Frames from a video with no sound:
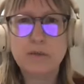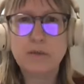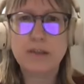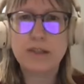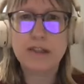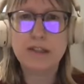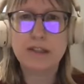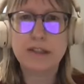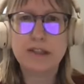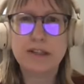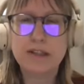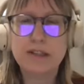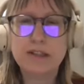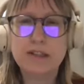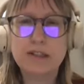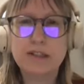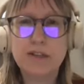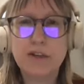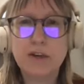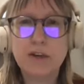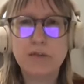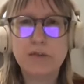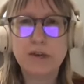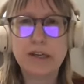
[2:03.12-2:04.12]
with little to
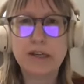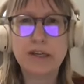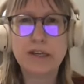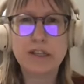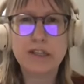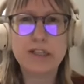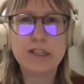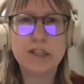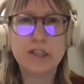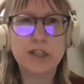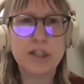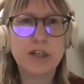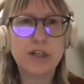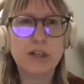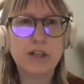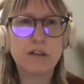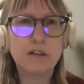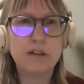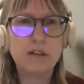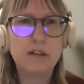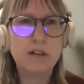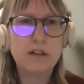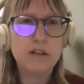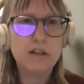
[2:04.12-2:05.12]
no recognition.
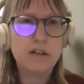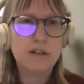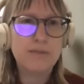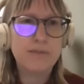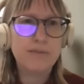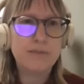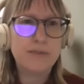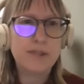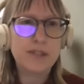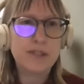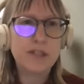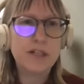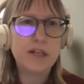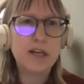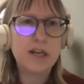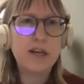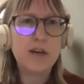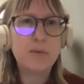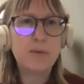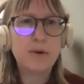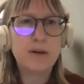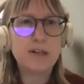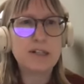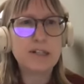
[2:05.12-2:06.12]
Today,
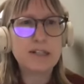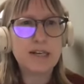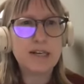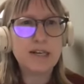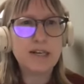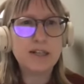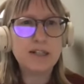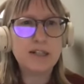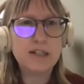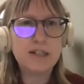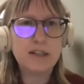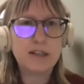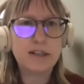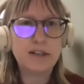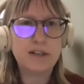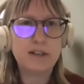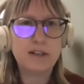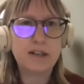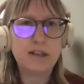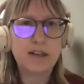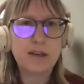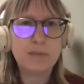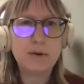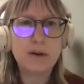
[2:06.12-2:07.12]
we're indebted to their
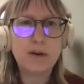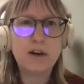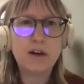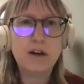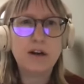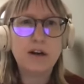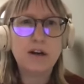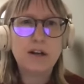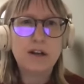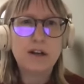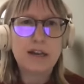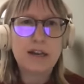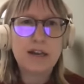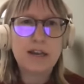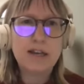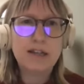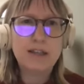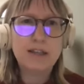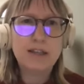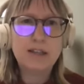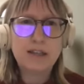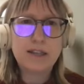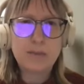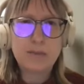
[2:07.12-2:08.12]
labor and
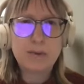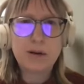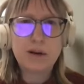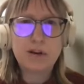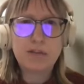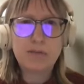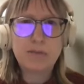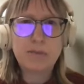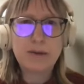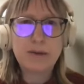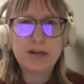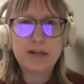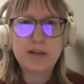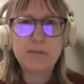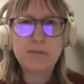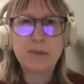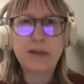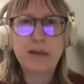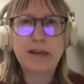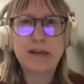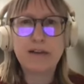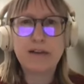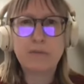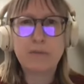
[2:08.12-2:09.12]
the labor of many
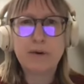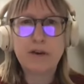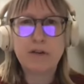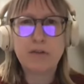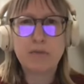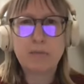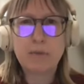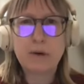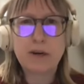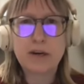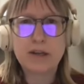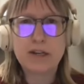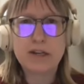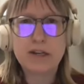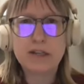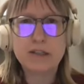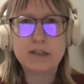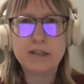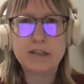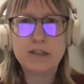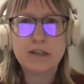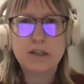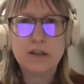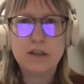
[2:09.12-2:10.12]
Black and Brown
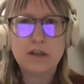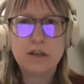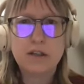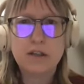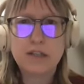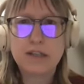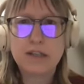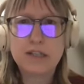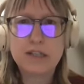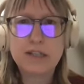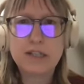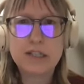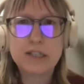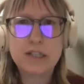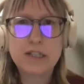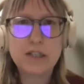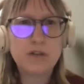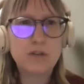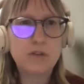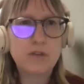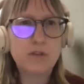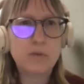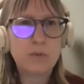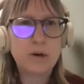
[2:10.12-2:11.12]
bodies that
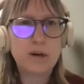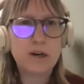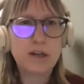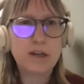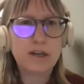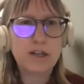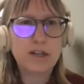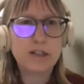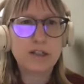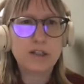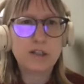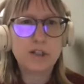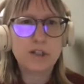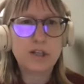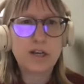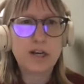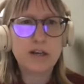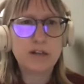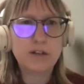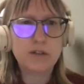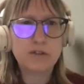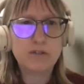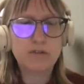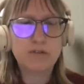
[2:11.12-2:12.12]
continue to work in the
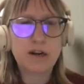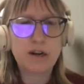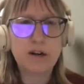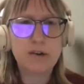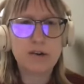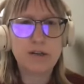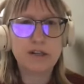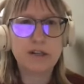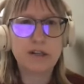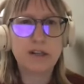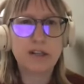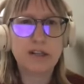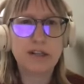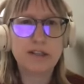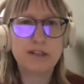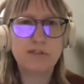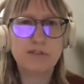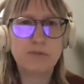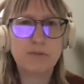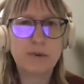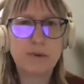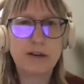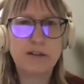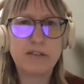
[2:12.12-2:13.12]
shadows for our
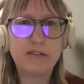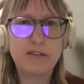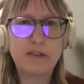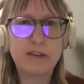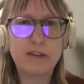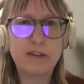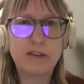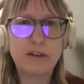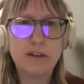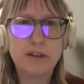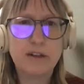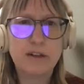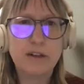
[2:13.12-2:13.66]
collective benefit.